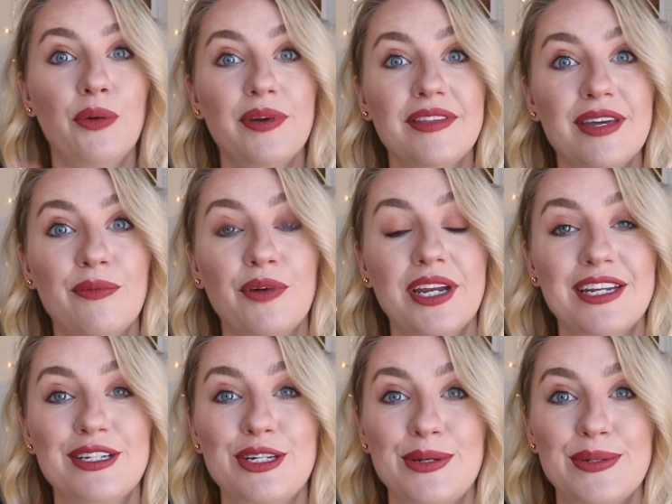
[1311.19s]
We then went
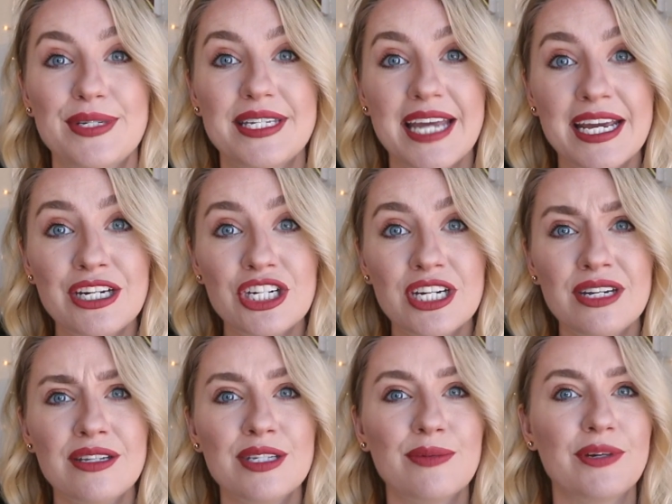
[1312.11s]
into
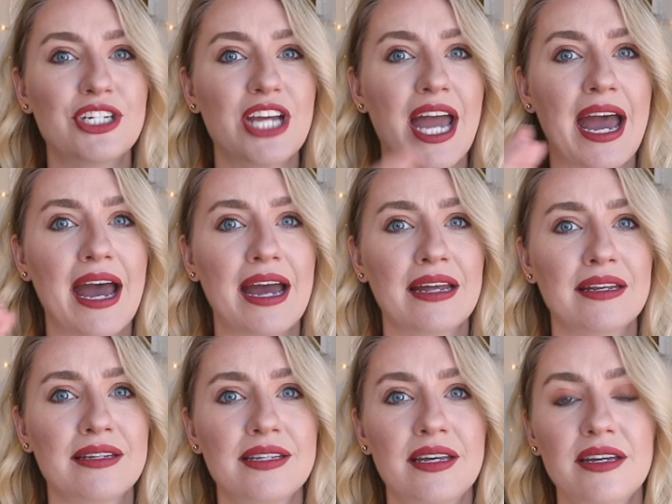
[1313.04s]
stations, which
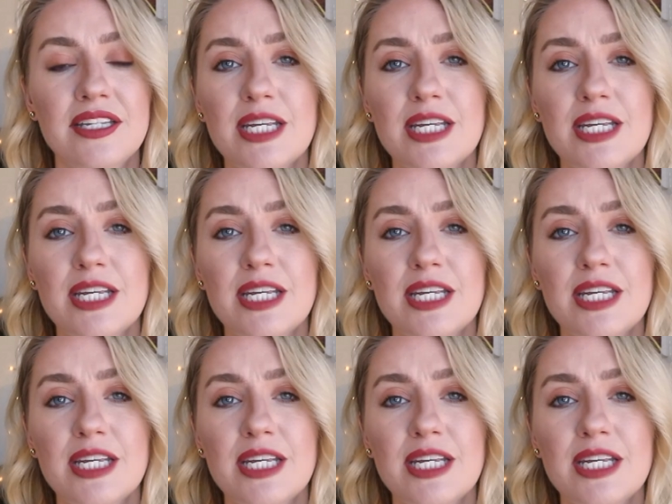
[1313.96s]
had,